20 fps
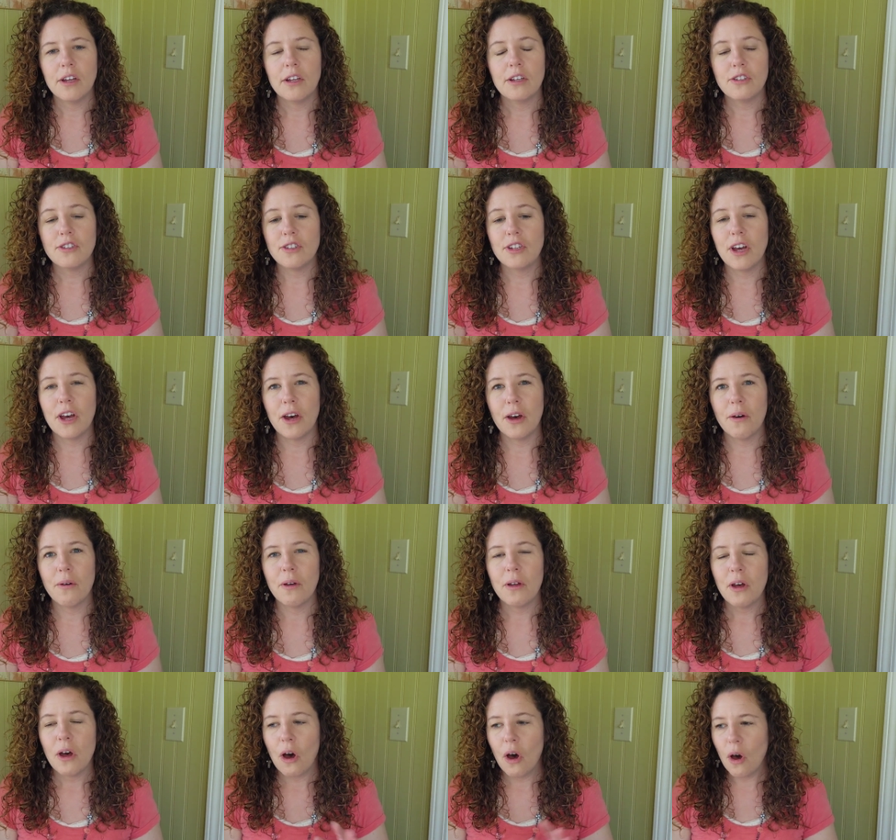
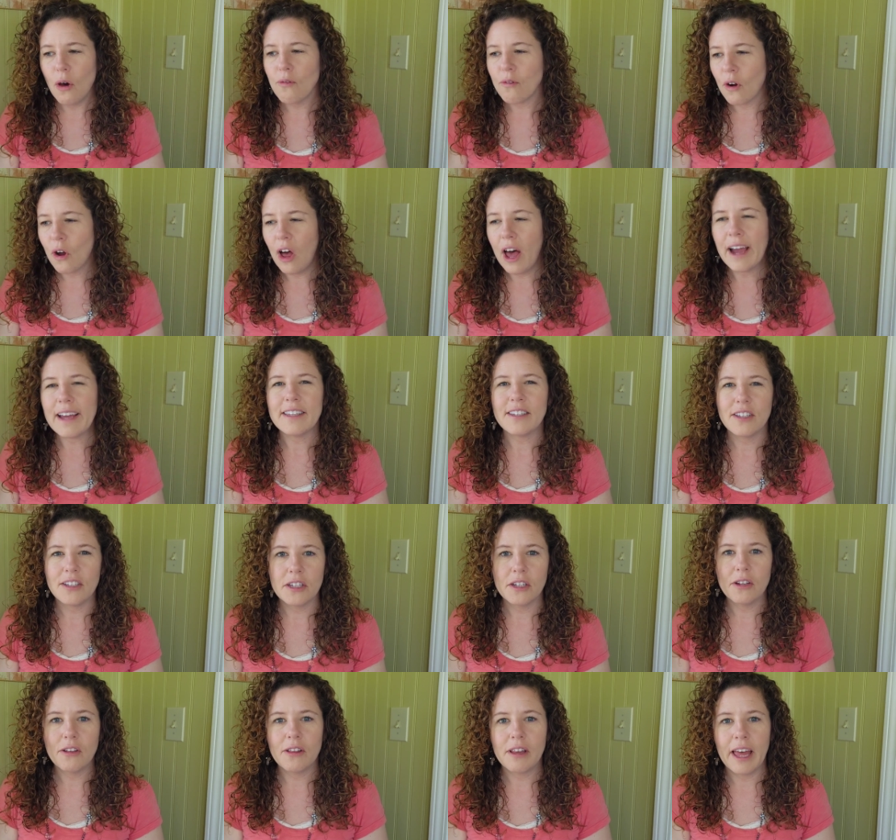So overall, I
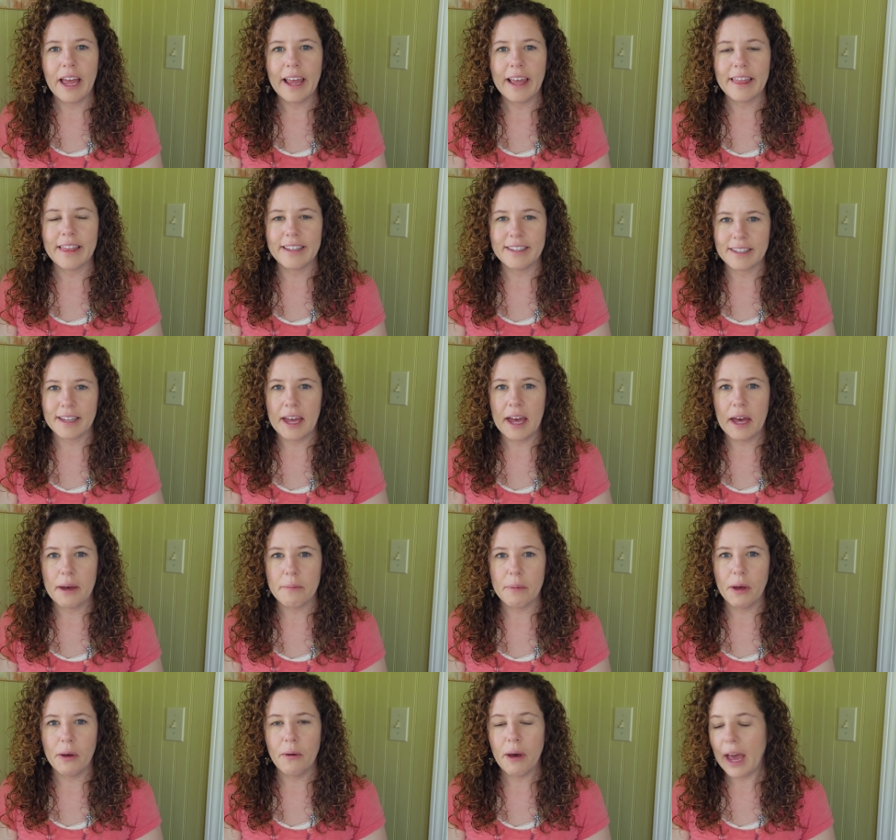still like this
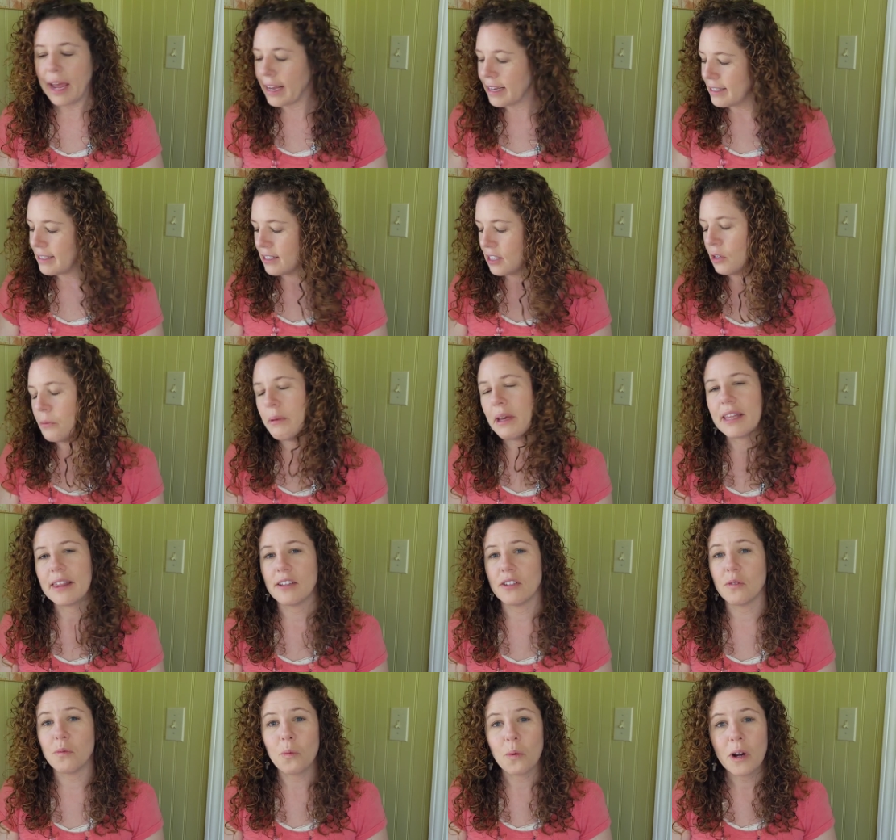combo. I can still make
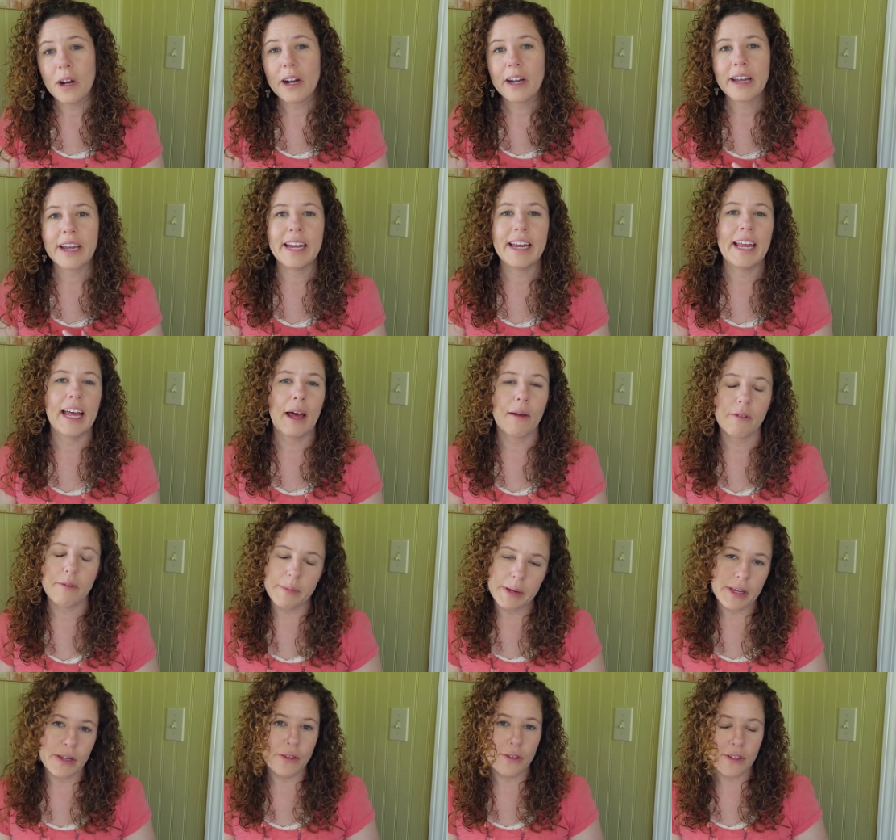this work and it helps
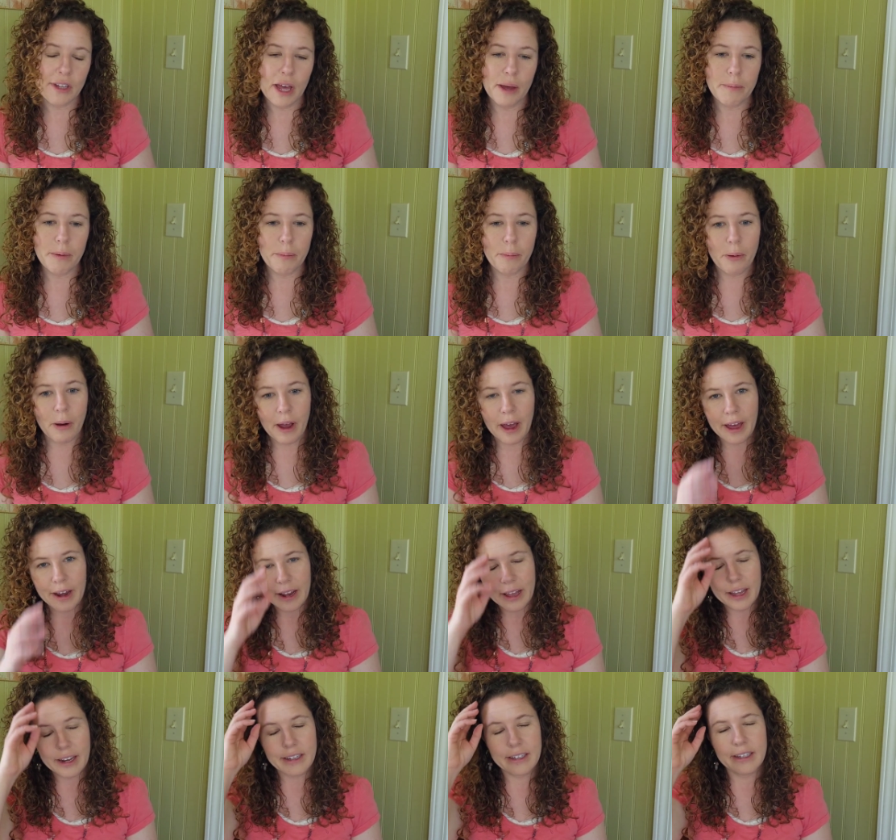me use up a
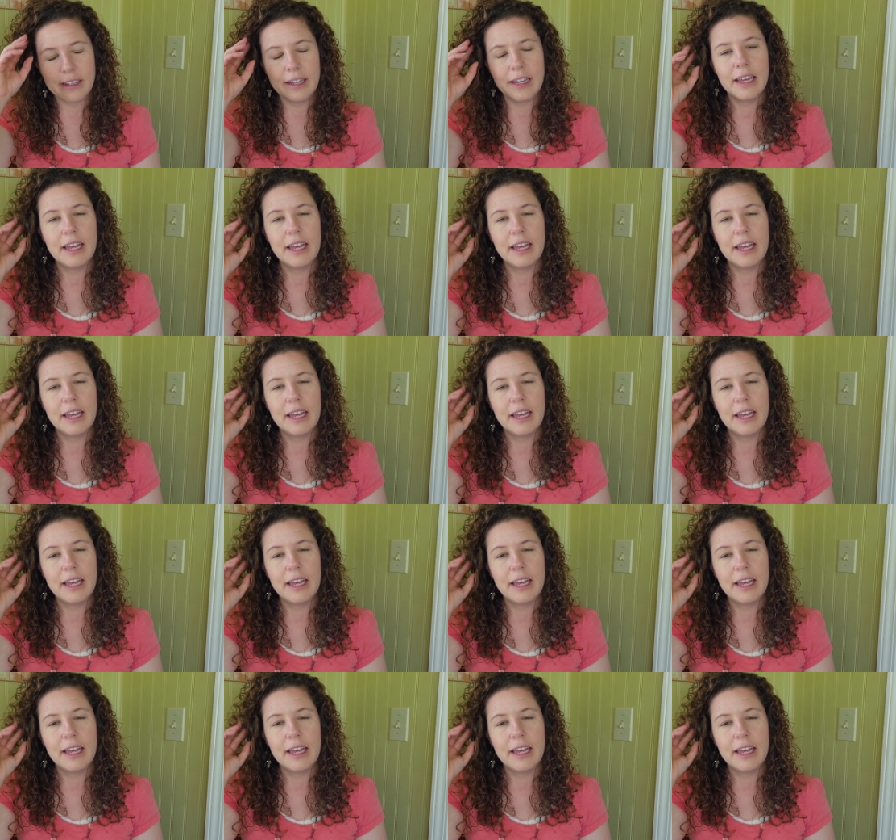product.